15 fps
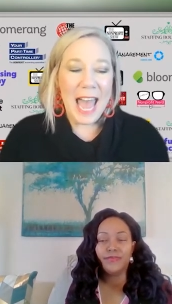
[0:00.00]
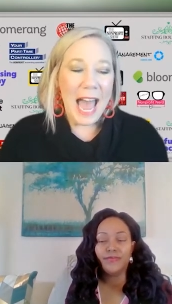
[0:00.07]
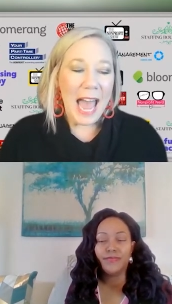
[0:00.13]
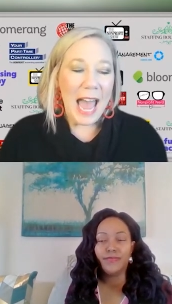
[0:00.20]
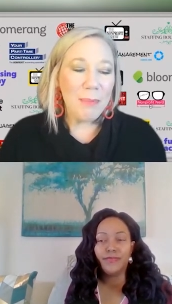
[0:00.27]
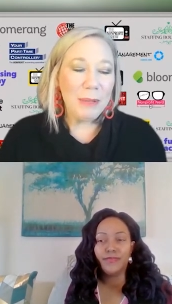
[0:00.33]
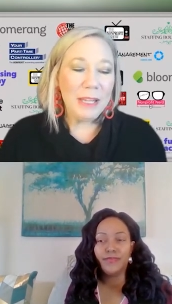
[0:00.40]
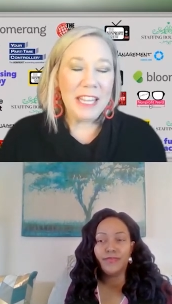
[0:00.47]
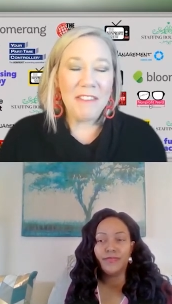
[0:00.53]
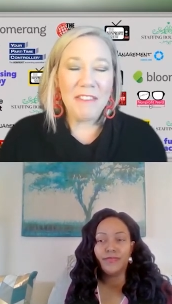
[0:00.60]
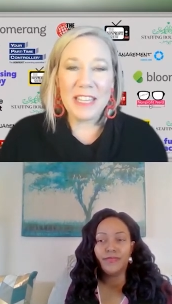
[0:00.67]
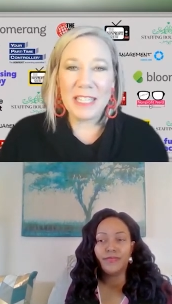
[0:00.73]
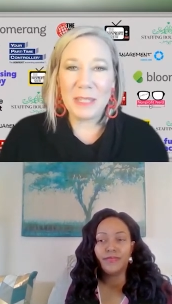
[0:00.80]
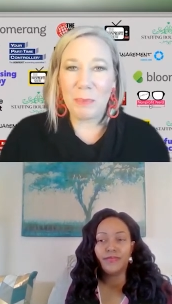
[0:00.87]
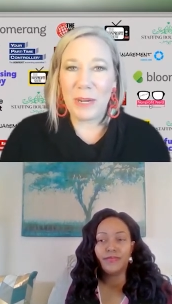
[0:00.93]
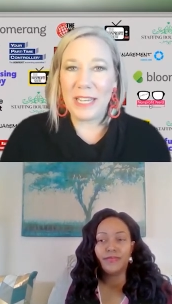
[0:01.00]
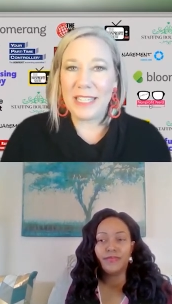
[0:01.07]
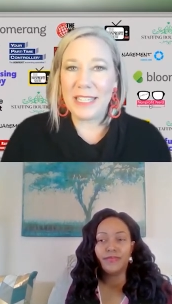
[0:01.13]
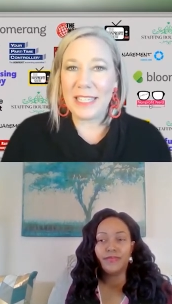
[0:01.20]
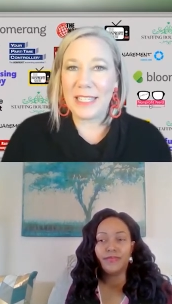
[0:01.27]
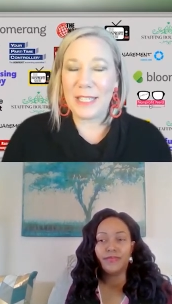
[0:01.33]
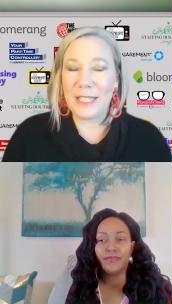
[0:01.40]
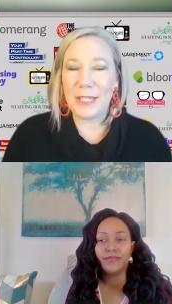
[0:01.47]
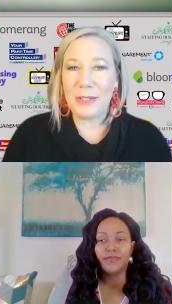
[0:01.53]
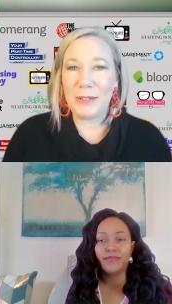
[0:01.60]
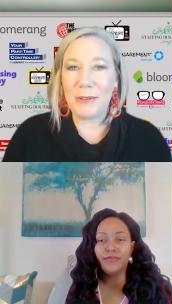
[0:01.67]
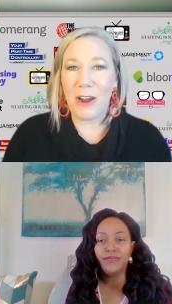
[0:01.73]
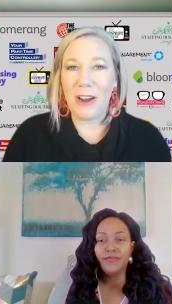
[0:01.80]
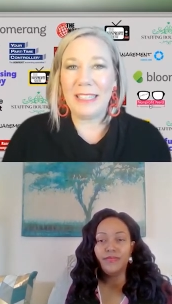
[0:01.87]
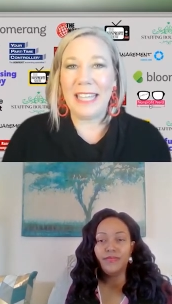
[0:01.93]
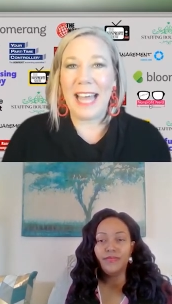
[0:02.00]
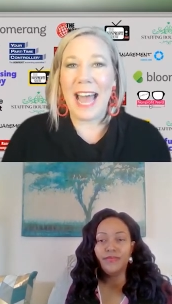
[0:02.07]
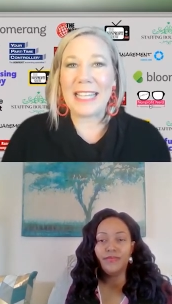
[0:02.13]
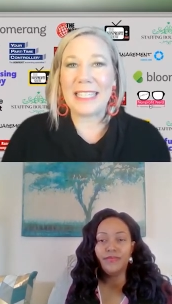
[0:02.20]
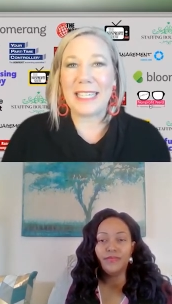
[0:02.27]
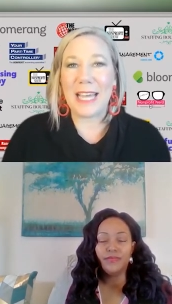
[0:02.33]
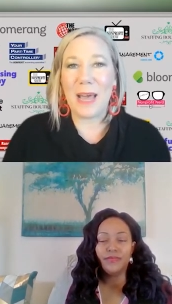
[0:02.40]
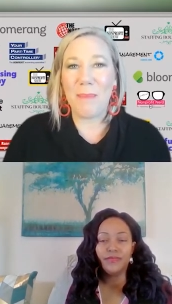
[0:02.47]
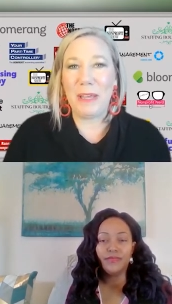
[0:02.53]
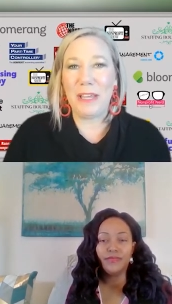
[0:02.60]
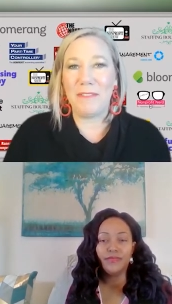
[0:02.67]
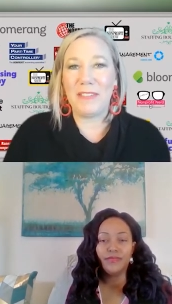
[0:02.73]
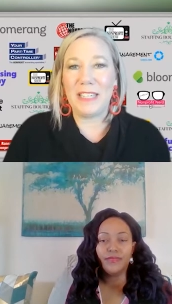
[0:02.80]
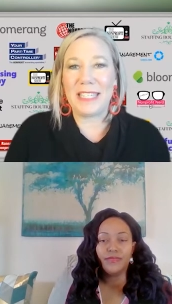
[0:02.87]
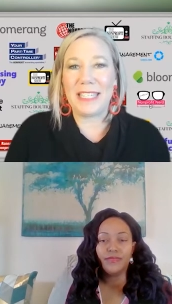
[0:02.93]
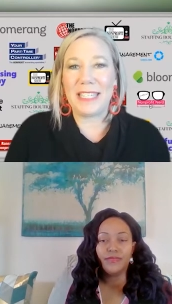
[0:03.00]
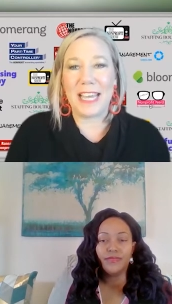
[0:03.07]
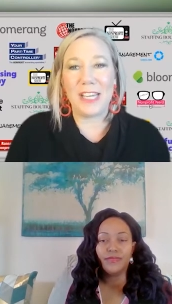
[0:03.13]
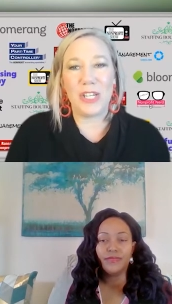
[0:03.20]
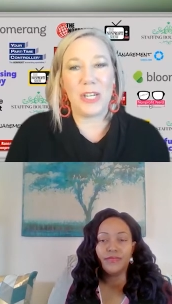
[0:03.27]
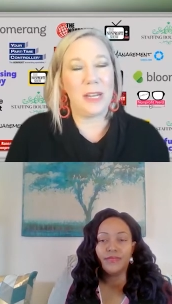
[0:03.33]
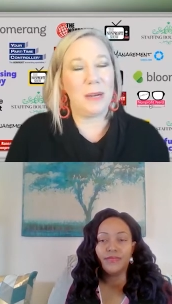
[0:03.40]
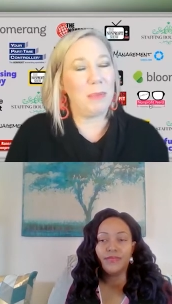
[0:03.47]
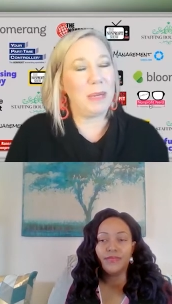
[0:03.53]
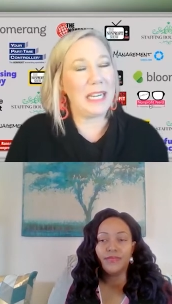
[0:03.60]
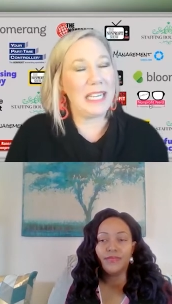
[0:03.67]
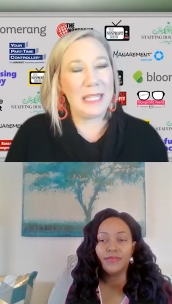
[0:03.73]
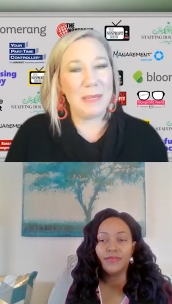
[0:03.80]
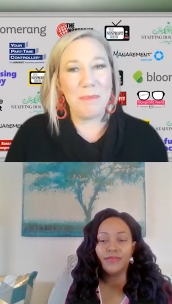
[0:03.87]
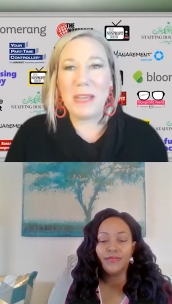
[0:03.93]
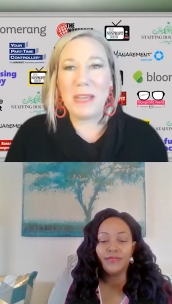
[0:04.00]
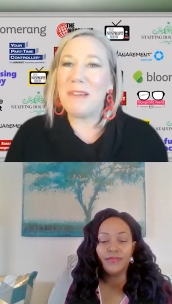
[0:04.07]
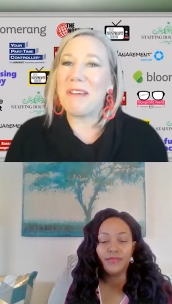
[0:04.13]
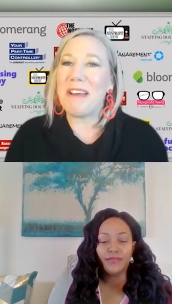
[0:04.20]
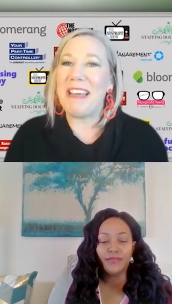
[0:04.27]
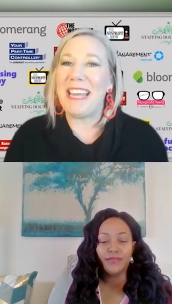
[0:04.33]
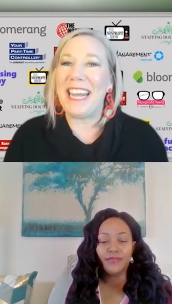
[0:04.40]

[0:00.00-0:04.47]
Speaker 1: I believe this brings us to our last topic of discussion, but it's a big one.